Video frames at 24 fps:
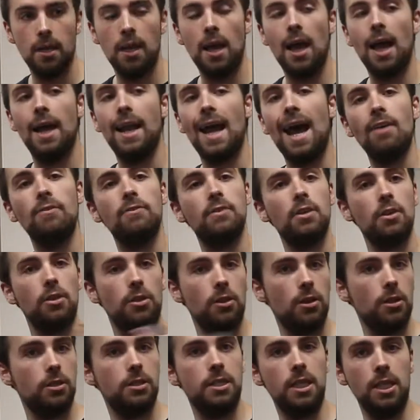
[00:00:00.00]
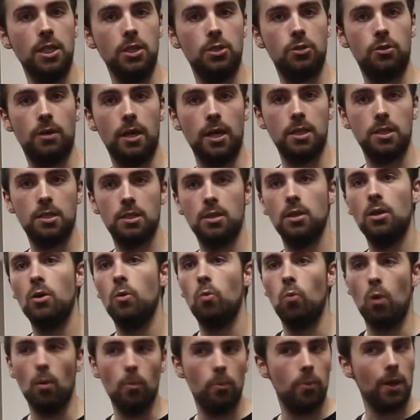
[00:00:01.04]
And after 13 tricks,
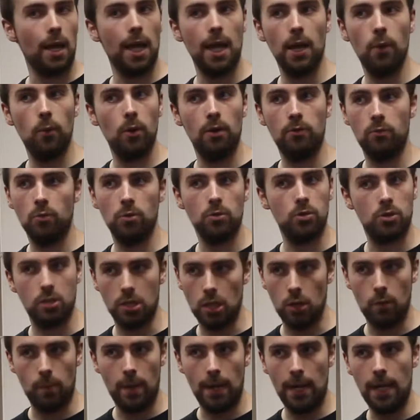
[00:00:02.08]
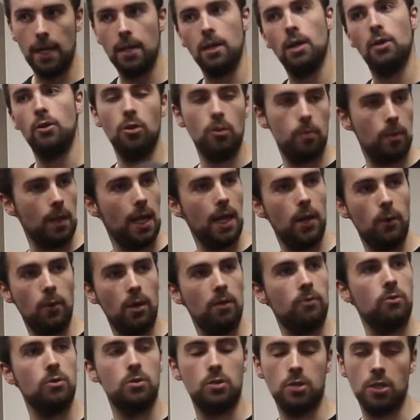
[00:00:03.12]
One player will have won so many, another player will have
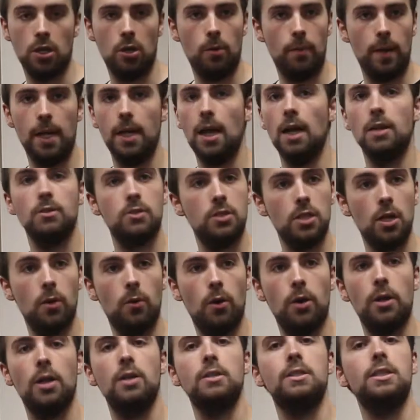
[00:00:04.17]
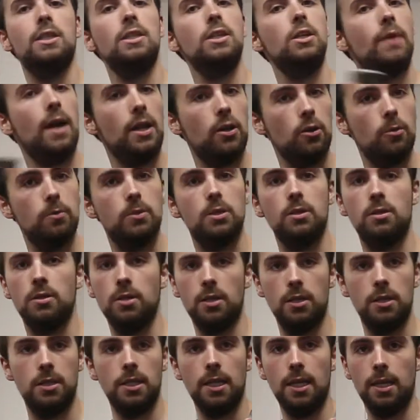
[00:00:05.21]
won so many, and so on, until you add up to
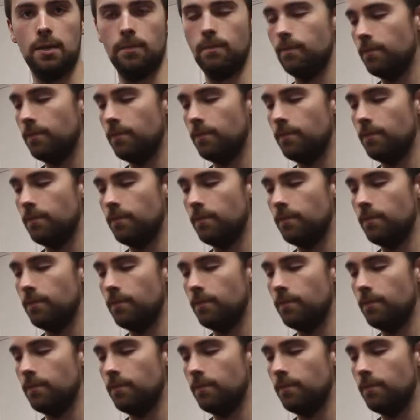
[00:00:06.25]
13.